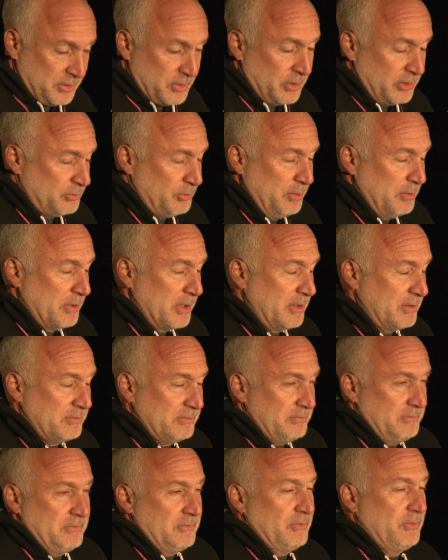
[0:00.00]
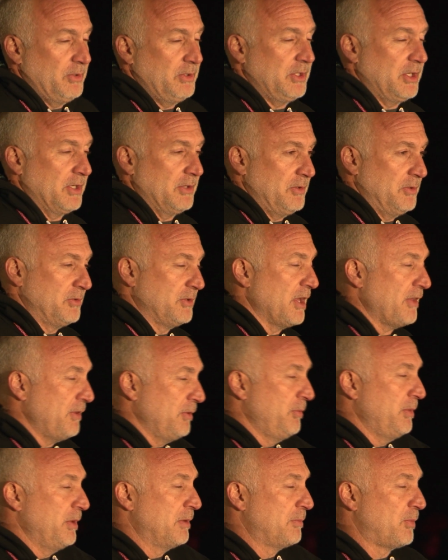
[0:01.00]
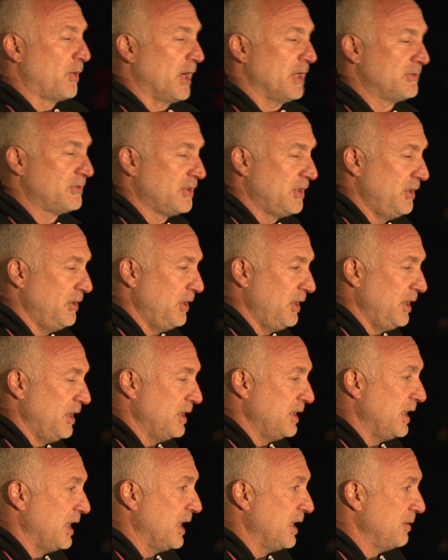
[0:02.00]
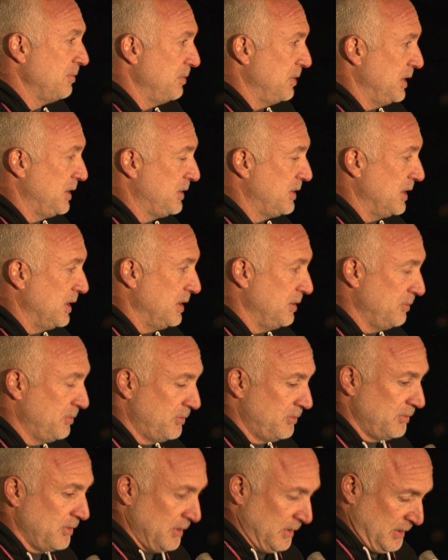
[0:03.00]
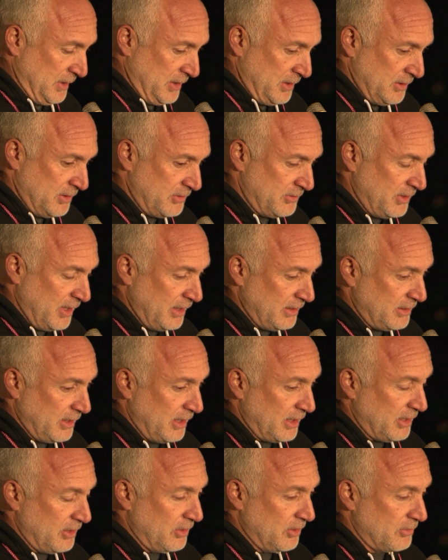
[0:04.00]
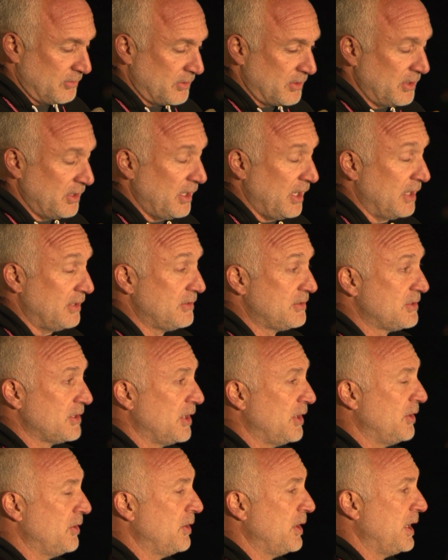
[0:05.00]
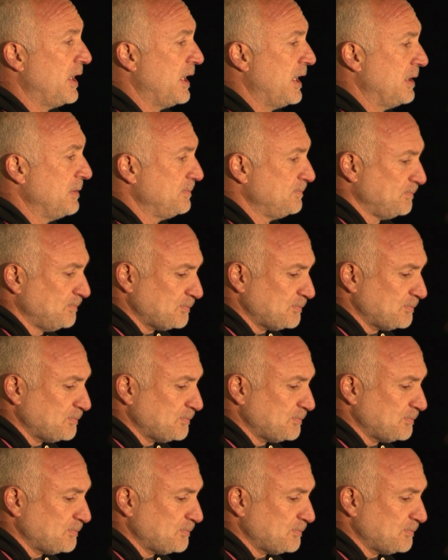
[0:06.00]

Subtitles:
Of course, we weren't, there's nothing we were prosecuting in that, but it was the state taking over. And so